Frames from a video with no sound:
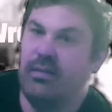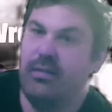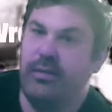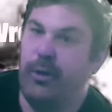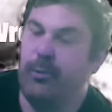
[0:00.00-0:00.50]

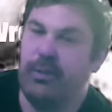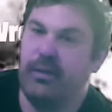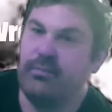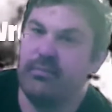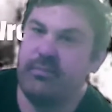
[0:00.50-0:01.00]
You know,
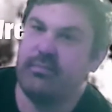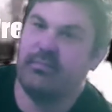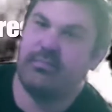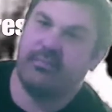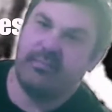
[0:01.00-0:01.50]

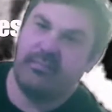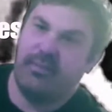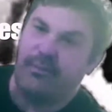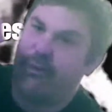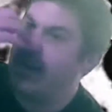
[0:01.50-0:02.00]

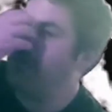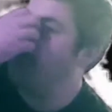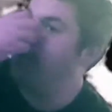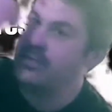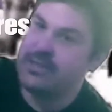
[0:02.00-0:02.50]
the Freddy
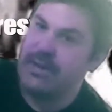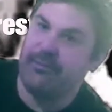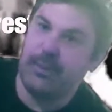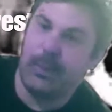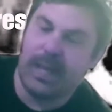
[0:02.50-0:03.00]
Krueger stuff
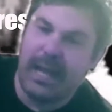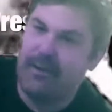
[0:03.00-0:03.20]
and all that.